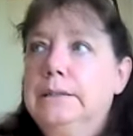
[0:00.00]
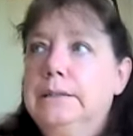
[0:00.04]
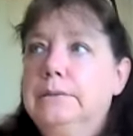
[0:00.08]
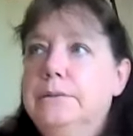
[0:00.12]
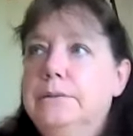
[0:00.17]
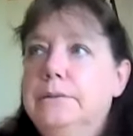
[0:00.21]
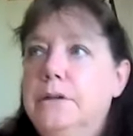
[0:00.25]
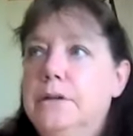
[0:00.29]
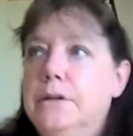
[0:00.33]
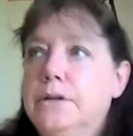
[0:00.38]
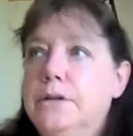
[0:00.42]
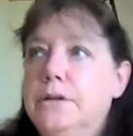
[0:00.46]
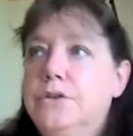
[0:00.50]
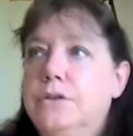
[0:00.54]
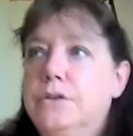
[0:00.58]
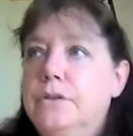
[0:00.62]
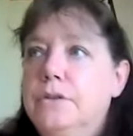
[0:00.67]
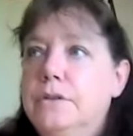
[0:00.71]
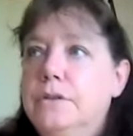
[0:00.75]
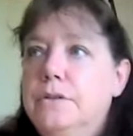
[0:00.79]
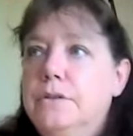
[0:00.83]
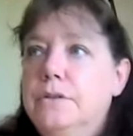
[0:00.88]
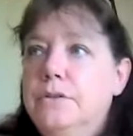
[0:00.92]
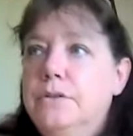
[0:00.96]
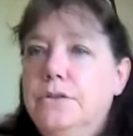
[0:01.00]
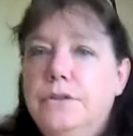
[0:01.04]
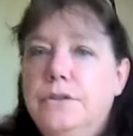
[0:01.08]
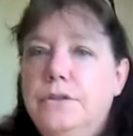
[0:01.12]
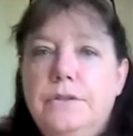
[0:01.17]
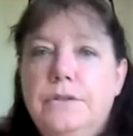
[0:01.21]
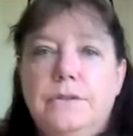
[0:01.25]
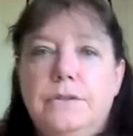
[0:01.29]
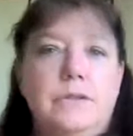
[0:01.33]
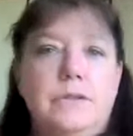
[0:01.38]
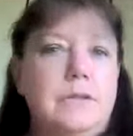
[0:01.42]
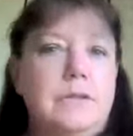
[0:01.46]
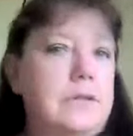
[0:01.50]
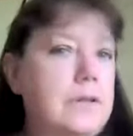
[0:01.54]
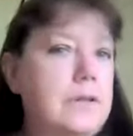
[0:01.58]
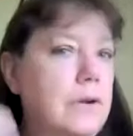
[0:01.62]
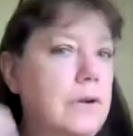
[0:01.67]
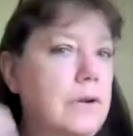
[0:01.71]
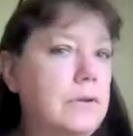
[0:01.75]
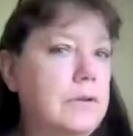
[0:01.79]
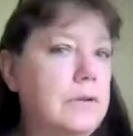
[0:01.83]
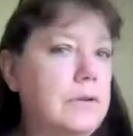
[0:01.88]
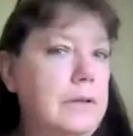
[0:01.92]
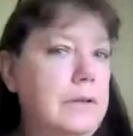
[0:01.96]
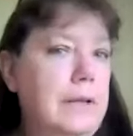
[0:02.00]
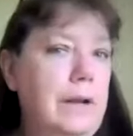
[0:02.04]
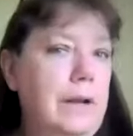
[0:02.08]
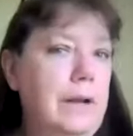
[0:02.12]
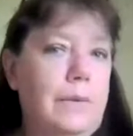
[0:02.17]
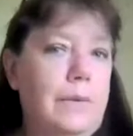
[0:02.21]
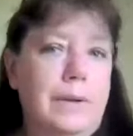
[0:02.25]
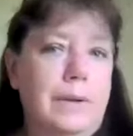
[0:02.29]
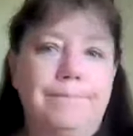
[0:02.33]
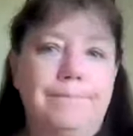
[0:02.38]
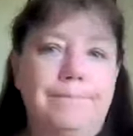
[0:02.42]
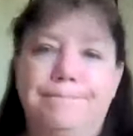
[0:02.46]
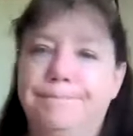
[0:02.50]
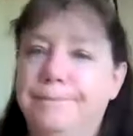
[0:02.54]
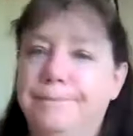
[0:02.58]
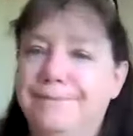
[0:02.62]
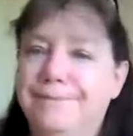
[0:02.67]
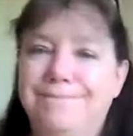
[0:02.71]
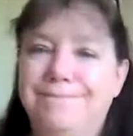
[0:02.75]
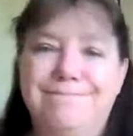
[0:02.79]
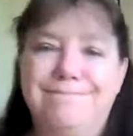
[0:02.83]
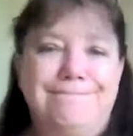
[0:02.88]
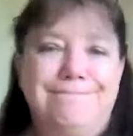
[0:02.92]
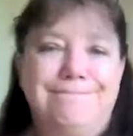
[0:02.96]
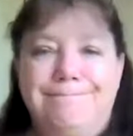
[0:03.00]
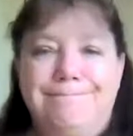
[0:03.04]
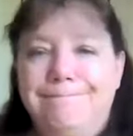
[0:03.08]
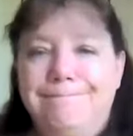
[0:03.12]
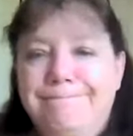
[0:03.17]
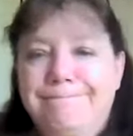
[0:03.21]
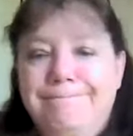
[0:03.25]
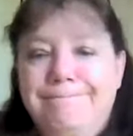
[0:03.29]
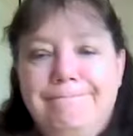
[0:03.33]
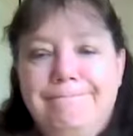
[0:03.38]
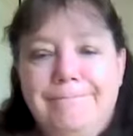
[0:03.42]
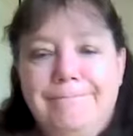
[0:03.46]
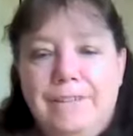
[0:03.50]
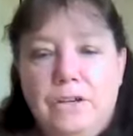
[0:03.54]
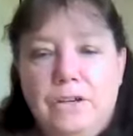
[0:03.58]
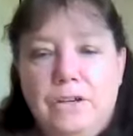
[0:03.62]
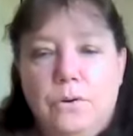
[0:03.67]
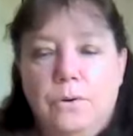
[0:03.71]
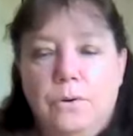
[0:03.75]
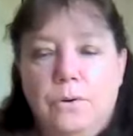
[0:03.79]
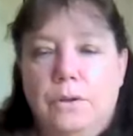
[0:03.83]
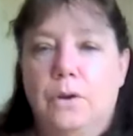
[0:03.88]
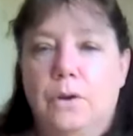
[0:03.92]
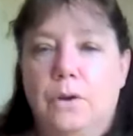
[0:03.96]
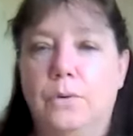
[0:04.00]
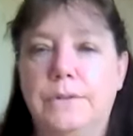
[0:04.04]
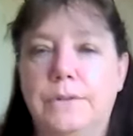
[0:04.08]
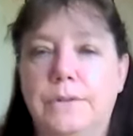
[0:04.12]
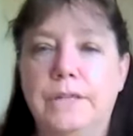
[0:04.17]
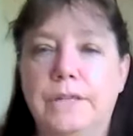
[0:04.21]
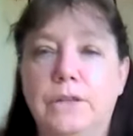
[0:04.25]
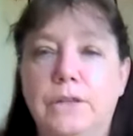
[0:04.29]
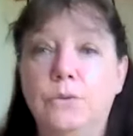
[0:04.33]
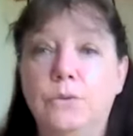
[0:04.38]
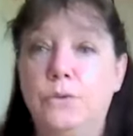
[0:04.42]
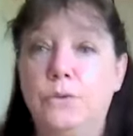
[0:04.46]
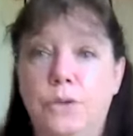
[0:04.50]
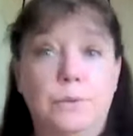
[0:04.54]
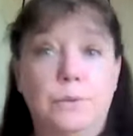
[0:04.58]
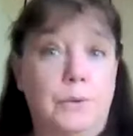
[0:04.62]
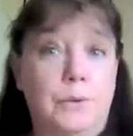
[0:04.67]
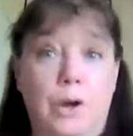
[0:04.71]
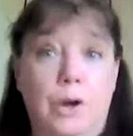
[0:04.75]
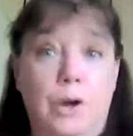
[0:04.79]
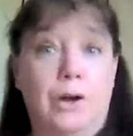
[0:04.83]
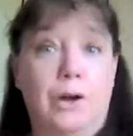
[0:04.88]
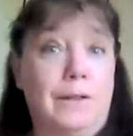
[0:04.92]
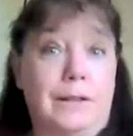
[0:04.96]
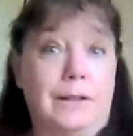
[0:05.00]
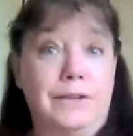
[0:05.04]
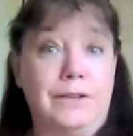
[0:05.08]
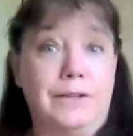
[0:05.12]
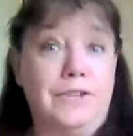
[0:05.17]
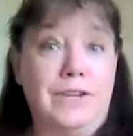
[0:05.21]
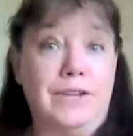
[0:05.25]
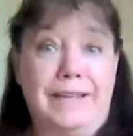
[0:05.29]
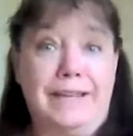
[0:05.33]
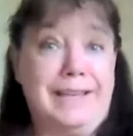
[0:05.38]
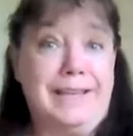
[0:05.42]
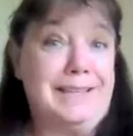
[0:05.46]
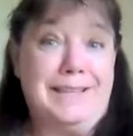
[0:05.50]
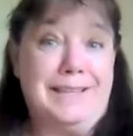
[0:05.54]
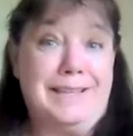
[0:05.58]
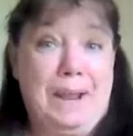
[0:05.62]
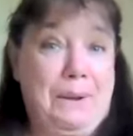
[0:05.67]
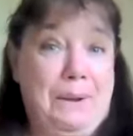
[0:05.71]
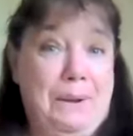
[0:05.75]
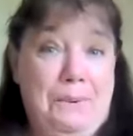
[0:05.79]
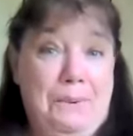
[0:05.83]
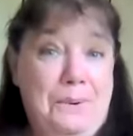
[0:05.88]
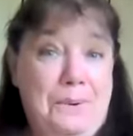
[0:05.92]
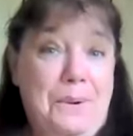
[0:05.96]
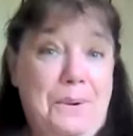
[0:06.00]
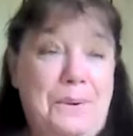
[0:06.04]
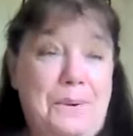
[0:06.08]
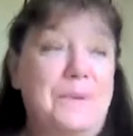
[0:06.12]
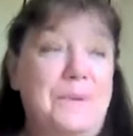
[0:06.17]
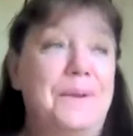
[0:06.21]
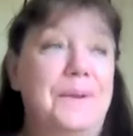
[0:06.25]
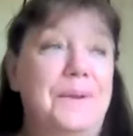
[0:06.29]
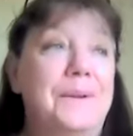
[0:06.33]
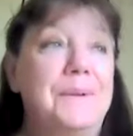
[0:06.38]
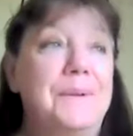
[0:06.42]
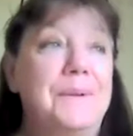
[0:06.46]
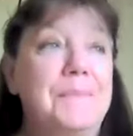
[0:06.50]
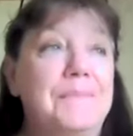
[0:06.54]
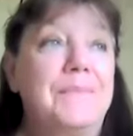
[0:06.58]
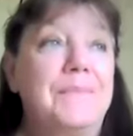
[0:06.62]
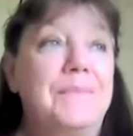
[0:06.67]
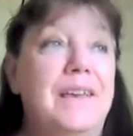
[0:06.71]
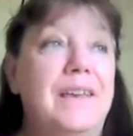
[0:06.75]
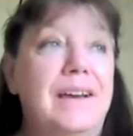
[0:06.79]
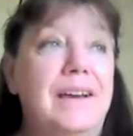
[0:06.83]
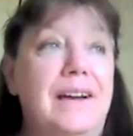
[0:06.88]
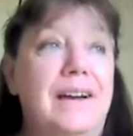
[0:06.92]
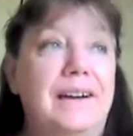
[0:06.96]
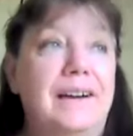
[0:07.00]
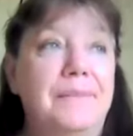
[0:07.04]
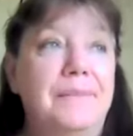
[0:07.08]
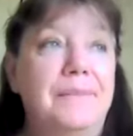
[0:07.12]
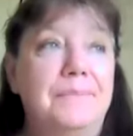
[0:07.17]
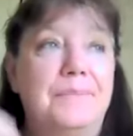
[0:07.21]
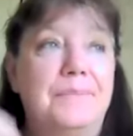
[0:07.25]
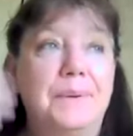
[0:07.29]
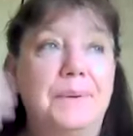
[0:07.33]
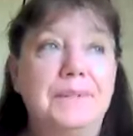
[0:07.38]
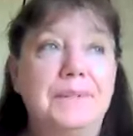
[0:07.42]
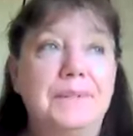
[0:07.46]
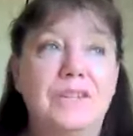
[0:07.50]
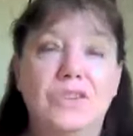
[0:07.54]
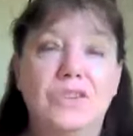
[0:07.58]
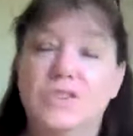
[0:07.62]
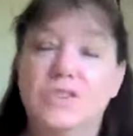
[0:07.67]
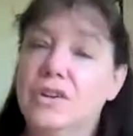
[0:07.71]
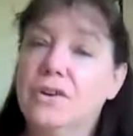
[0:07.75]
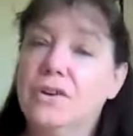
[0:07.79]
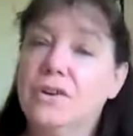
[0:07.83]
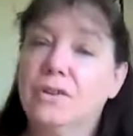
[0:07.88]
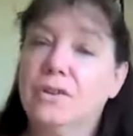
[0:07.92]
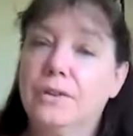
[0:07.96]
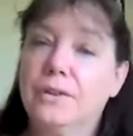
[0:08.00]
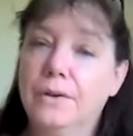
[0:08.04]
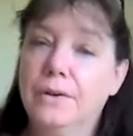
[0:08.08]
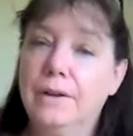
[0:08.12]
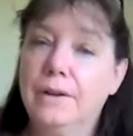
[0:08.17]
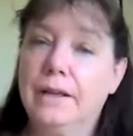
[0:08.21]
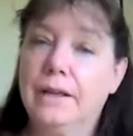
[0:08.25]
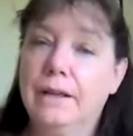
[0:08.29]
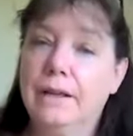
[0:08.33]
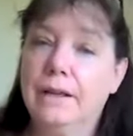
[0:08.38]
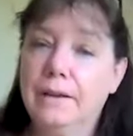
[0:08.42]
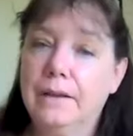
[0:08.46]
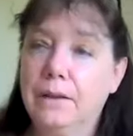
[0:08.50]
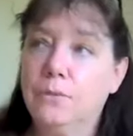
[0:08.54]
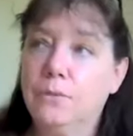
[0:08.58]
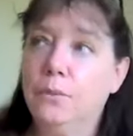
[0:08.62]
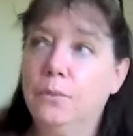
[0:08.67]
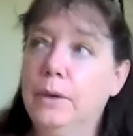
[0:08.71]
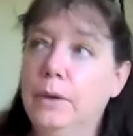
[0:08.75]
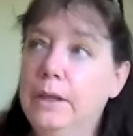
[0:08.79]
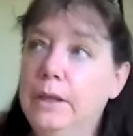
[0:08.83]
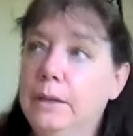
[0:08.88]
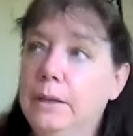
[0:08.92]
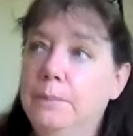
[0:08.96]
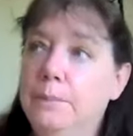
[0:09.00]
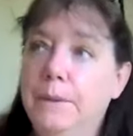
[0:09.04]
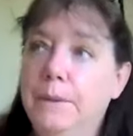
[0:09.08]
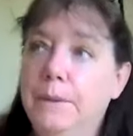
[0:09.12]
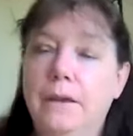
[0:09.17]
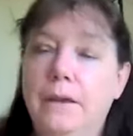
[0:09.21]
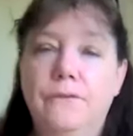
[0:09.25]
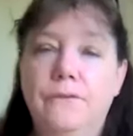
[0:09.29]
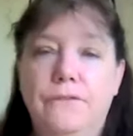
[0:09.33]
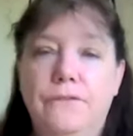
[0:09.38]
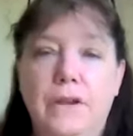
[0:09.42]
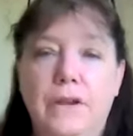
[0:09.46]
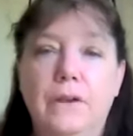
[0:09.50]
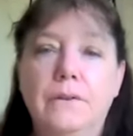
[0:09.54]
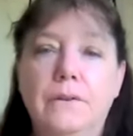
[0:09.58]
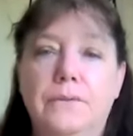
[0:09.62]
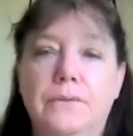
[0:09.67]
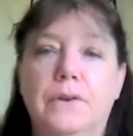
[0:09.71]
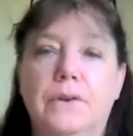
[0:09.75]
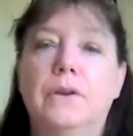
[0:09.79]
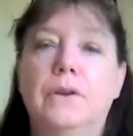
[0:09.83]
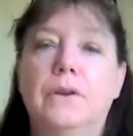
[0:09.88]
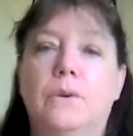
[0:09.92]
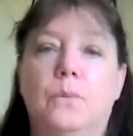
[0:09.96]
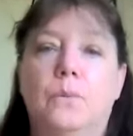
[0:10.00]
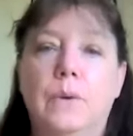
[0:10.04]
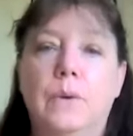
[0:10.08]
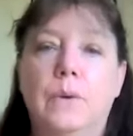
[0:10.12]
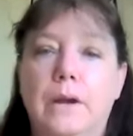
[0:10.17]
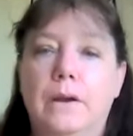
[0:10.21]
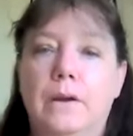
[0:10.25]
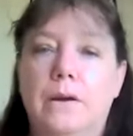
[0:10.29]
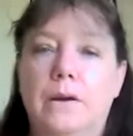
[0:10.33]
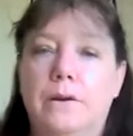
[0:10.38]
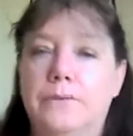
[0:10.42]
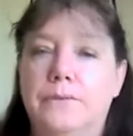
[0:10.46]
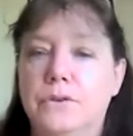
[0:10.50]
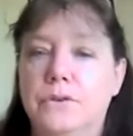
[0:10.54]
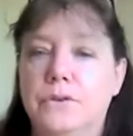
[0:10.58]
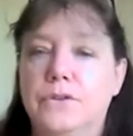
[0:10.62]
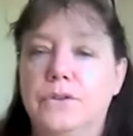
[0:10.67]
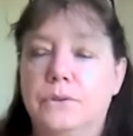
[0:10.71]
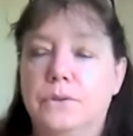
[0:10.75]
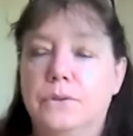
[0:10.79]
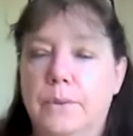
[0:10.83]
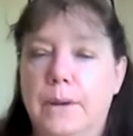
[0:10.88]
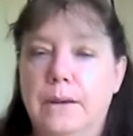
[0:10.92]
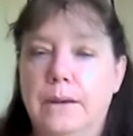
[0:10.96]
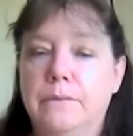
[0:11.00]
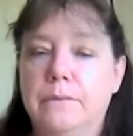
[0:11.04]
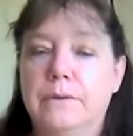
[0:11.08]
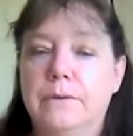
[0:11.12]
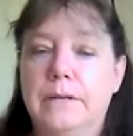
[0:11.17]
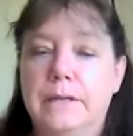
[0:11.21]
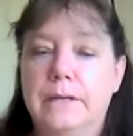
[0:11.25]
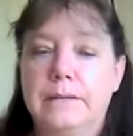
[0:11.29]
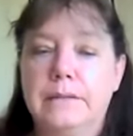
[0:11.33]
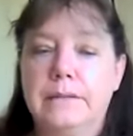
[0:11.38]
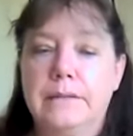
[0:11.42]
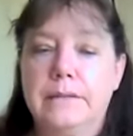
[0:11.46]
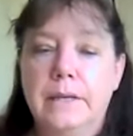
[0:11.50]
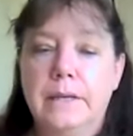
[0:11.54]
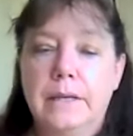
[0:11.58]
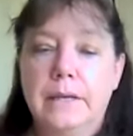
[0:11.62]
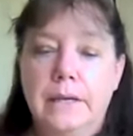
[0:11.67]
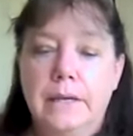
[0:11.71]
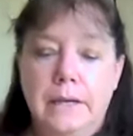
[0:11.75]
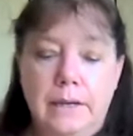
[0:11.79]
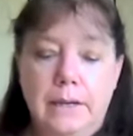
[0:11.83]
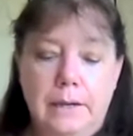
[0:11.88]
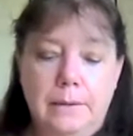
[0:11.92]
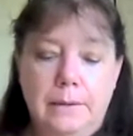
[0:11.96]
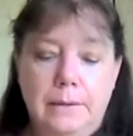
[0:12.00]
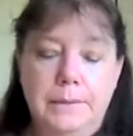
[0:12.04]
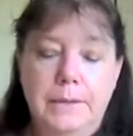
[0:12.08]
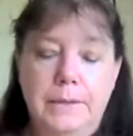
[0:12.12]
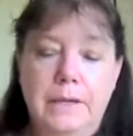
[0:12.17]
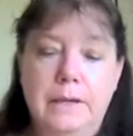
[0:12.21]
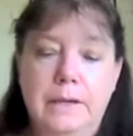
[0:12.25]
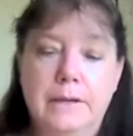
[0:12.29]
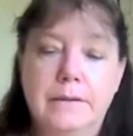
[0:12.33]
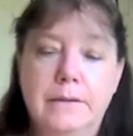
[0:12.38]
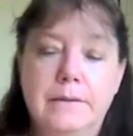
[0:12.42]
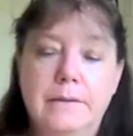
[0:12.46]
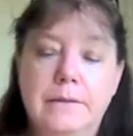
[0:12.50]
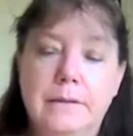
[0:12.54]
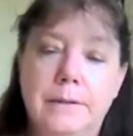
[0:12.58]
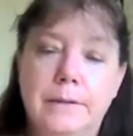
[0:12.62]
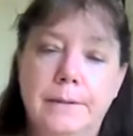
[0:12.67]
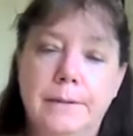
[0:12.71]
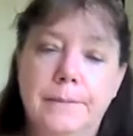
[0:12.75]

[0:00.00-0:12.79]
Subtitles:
Gosh, just start. You know what? Go to YouTube college. I guess I don't know. But just start learning and really being very, very aware of your surroundings, because